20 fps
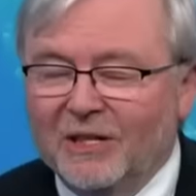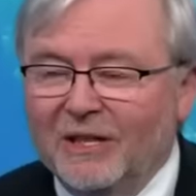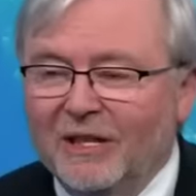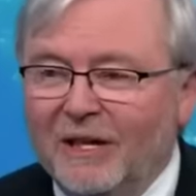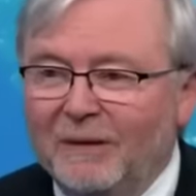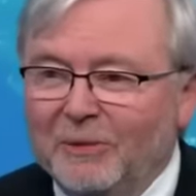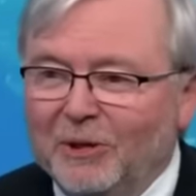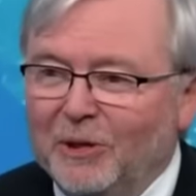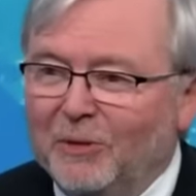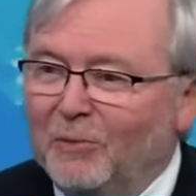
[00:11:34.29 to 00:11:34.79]

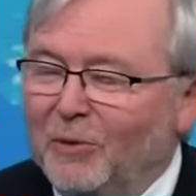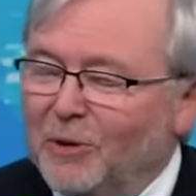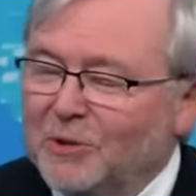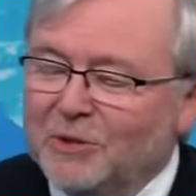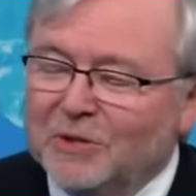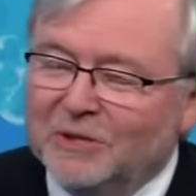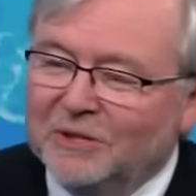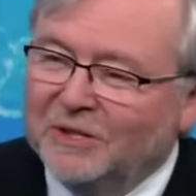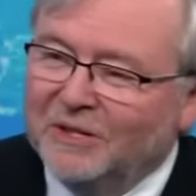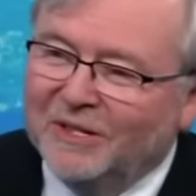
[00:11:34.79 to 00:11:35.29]
climate in
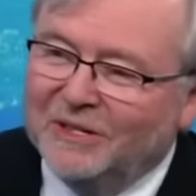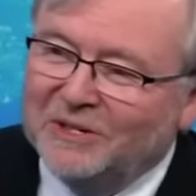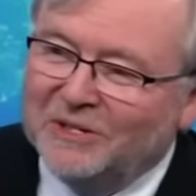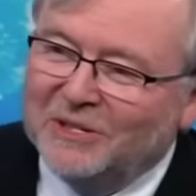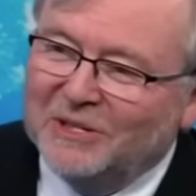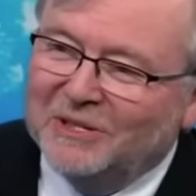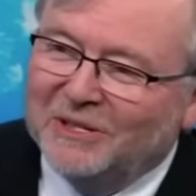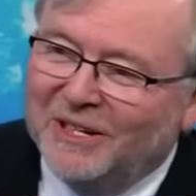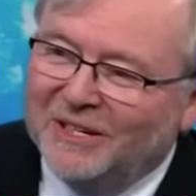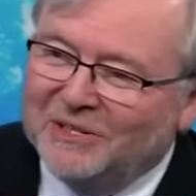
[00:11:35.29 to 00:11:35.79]
Washington. I
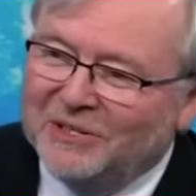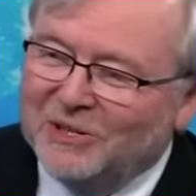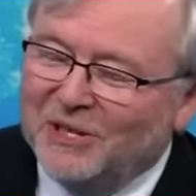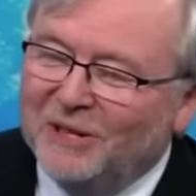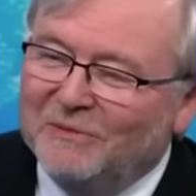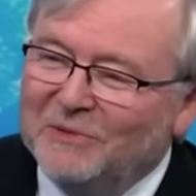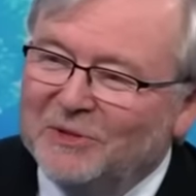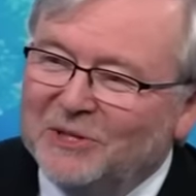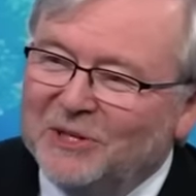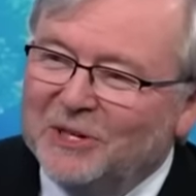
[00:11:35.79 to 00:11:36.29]
just I just
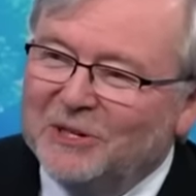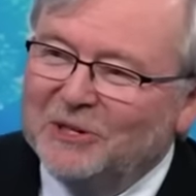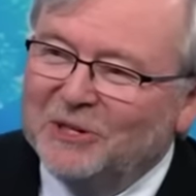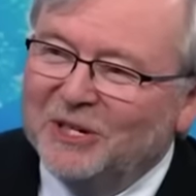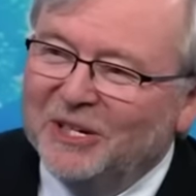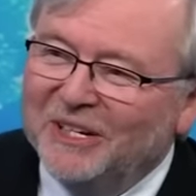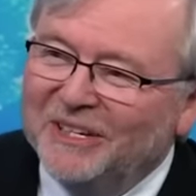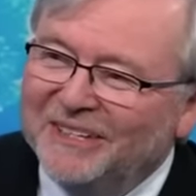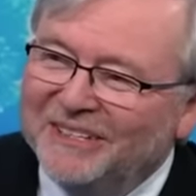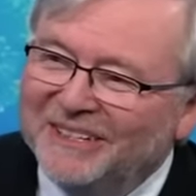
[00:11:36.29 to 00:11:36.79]
love the
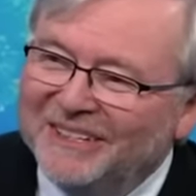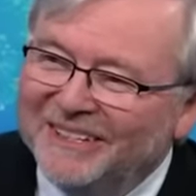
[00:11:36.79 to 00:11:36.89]
sunshine.